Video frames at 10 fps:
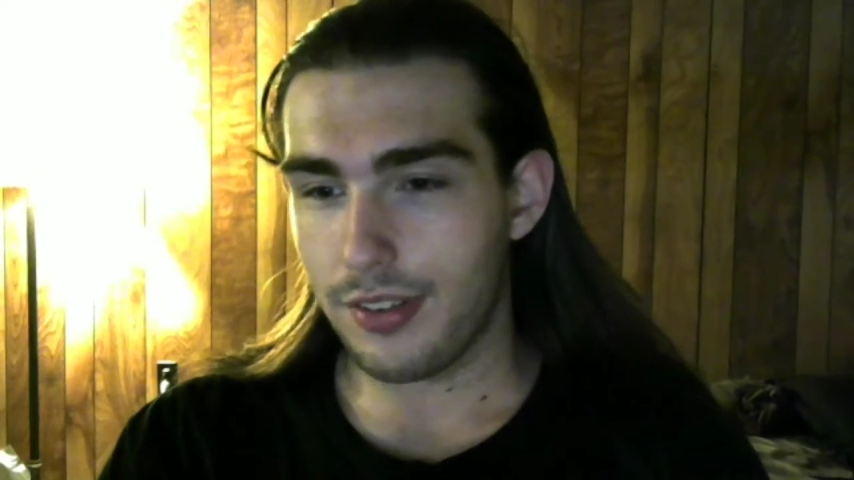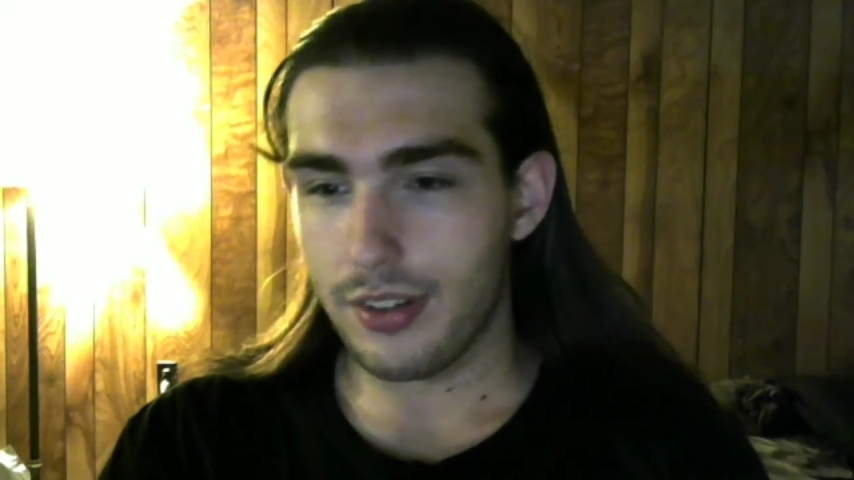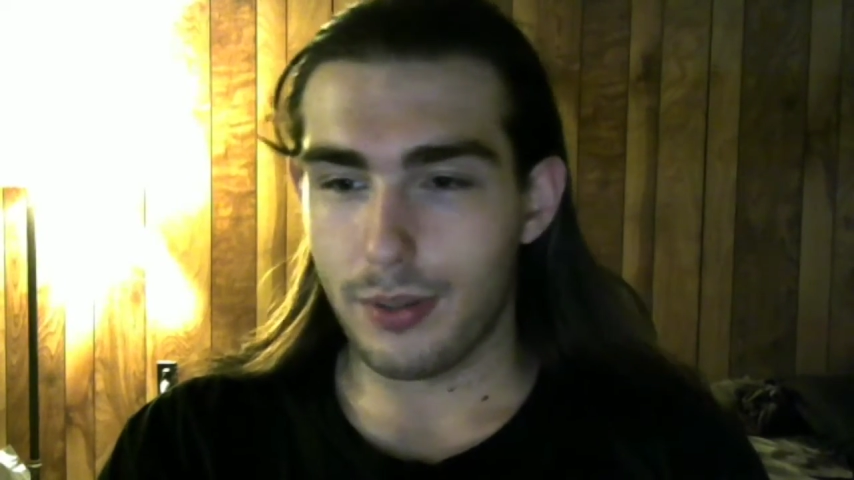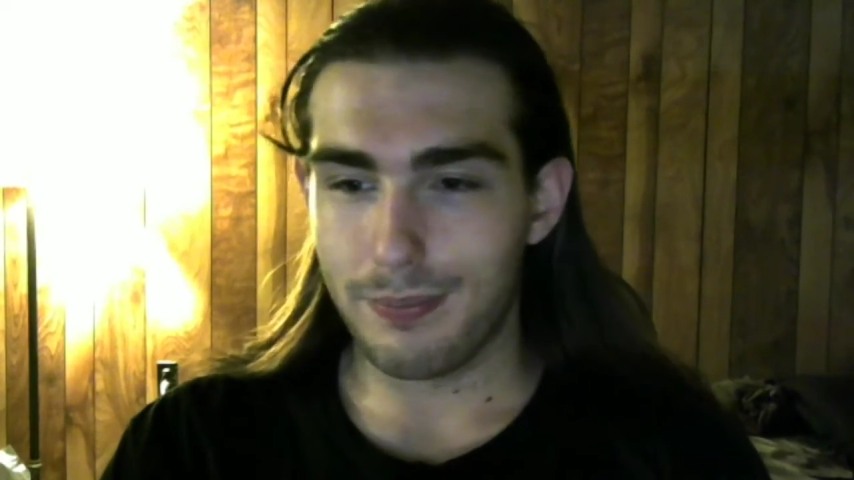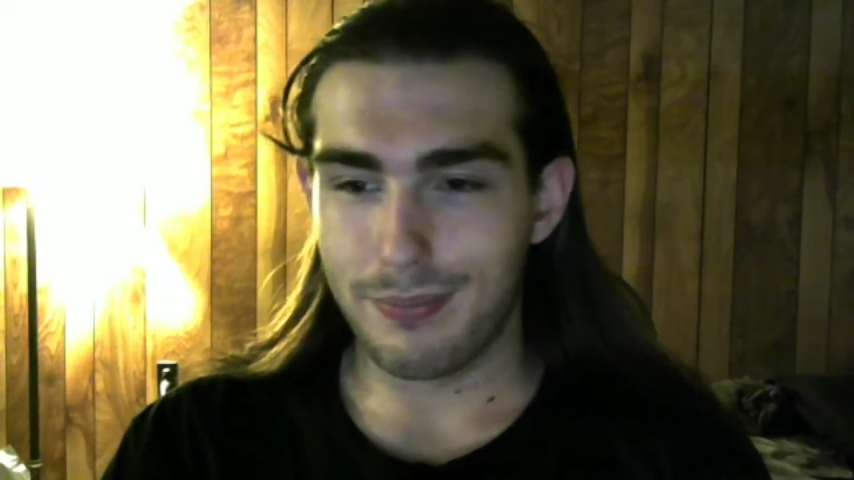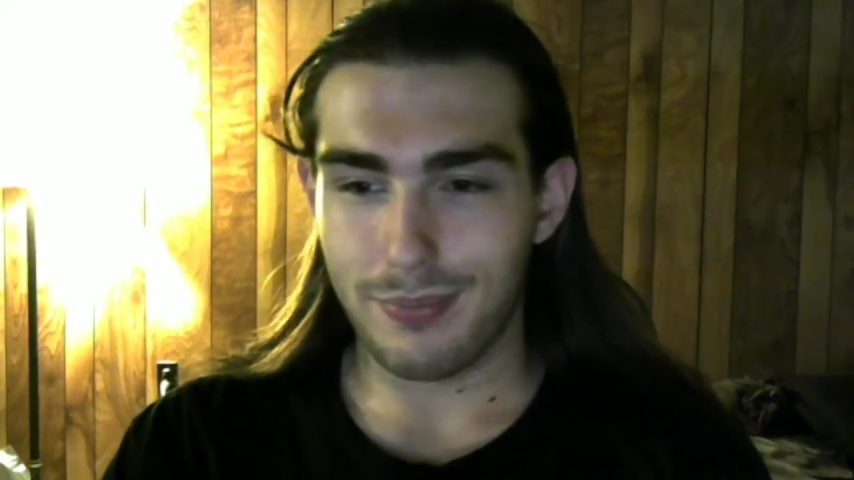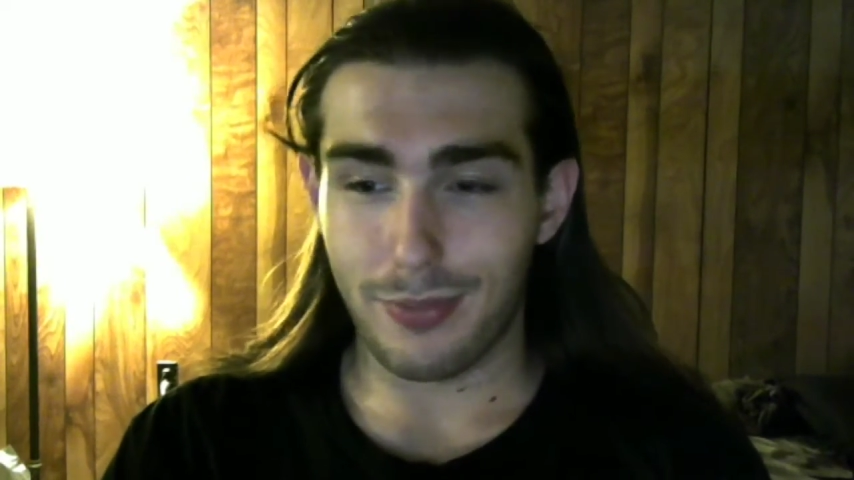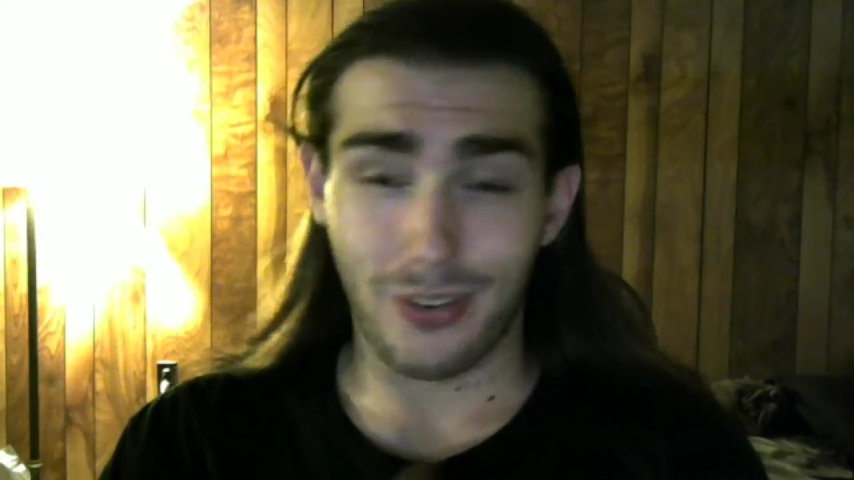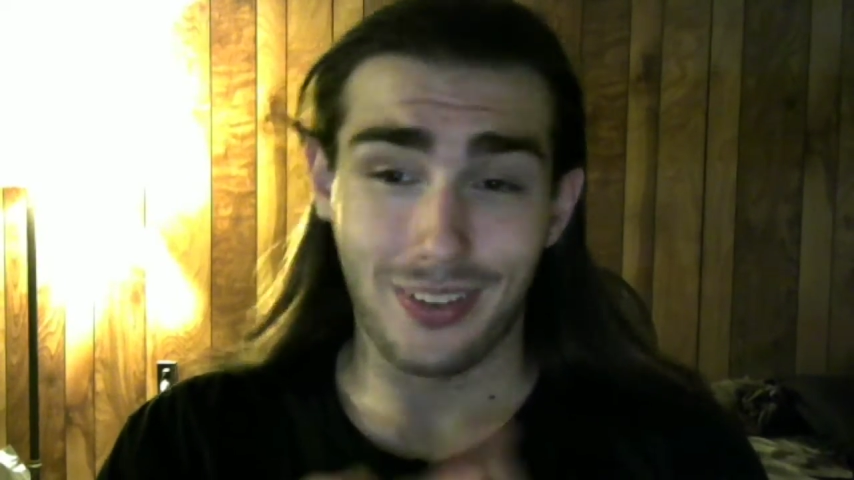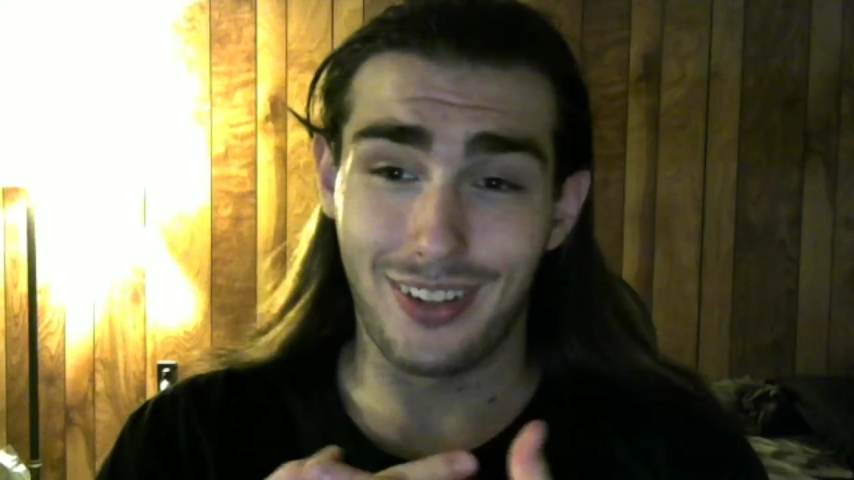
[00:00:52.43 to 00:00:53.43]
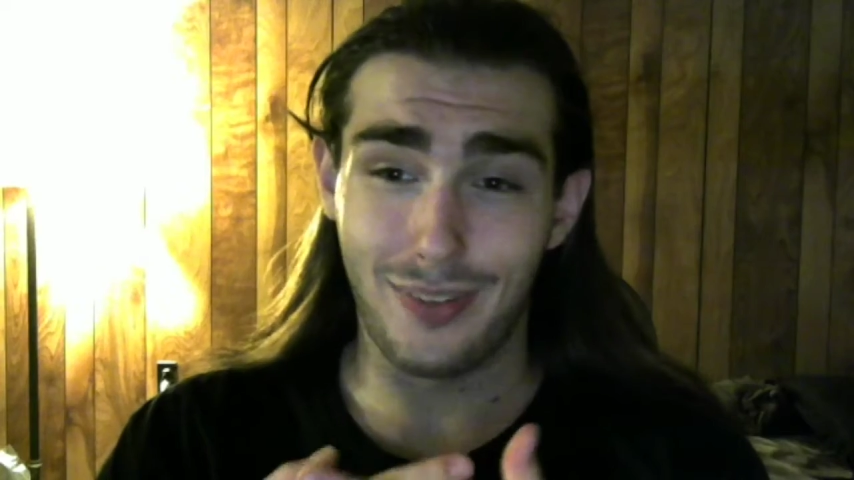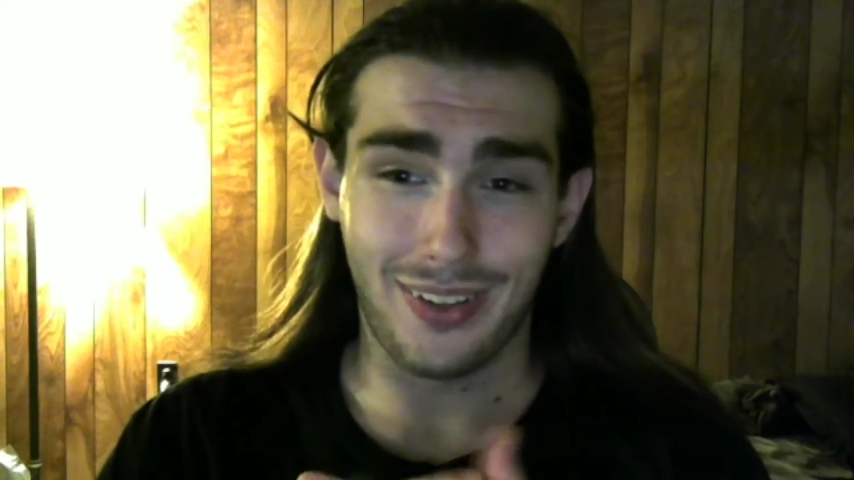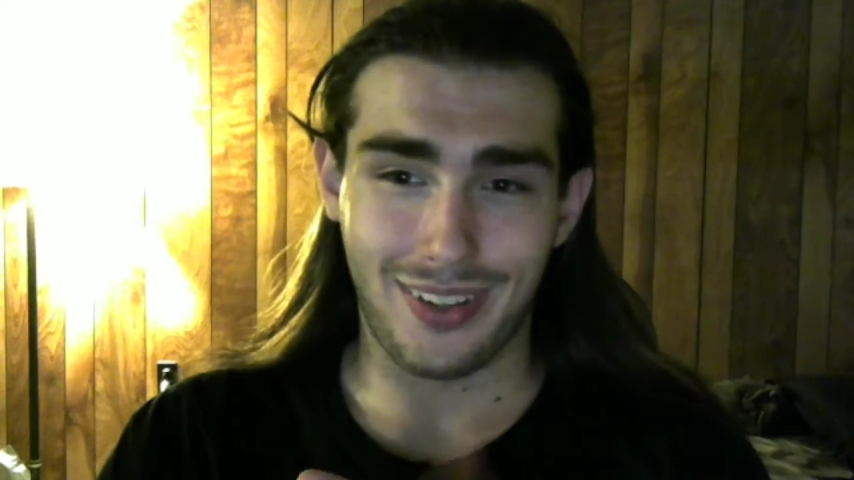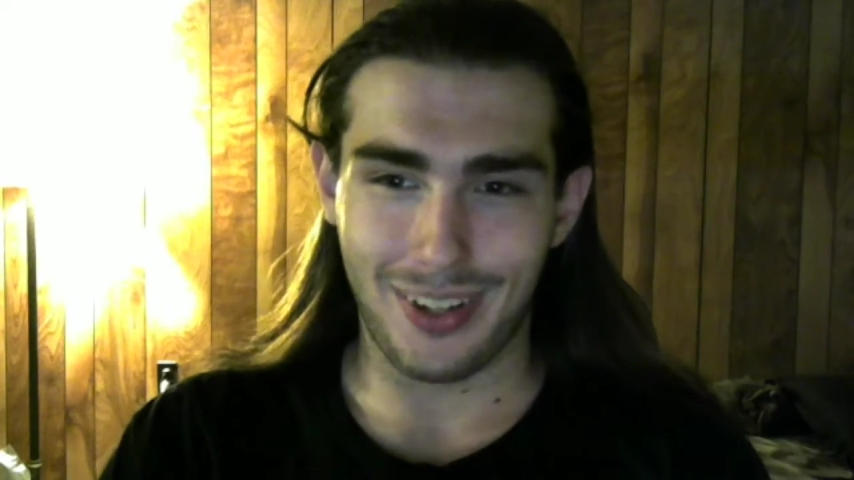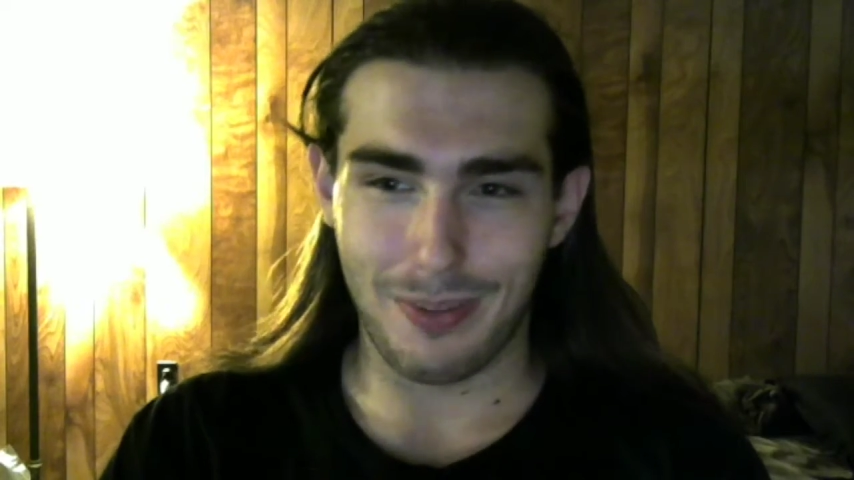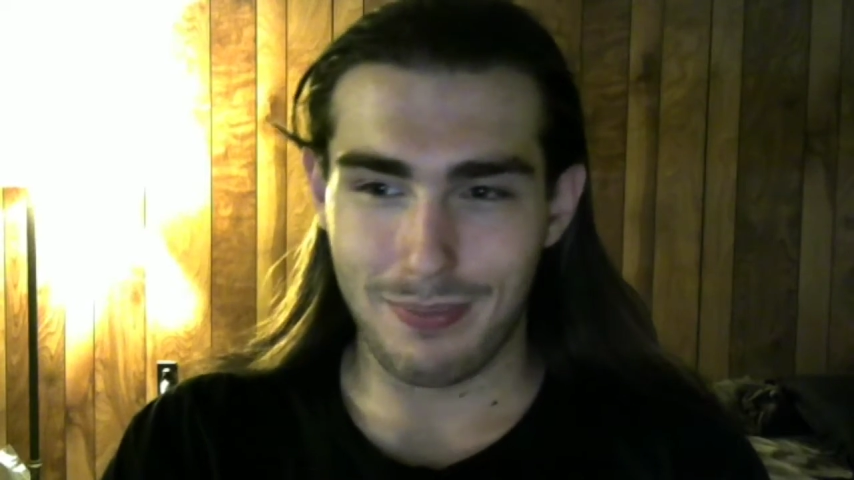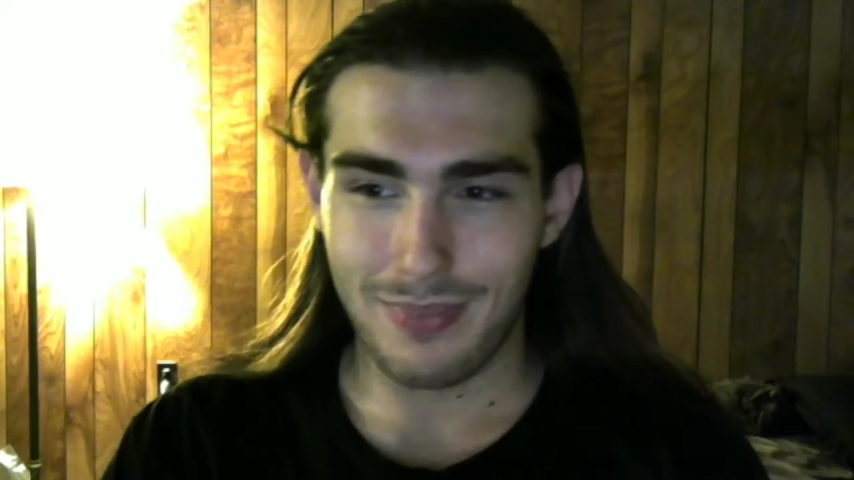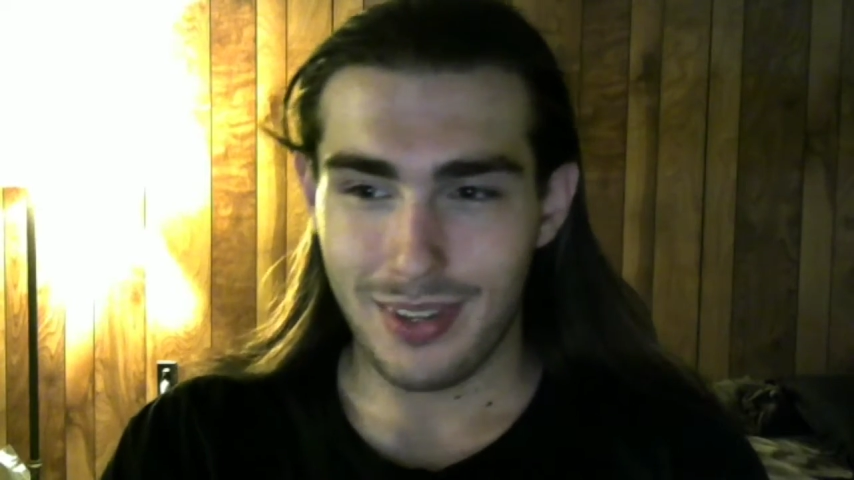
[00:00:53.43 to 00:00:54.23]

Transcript: you know, I fucking love that game.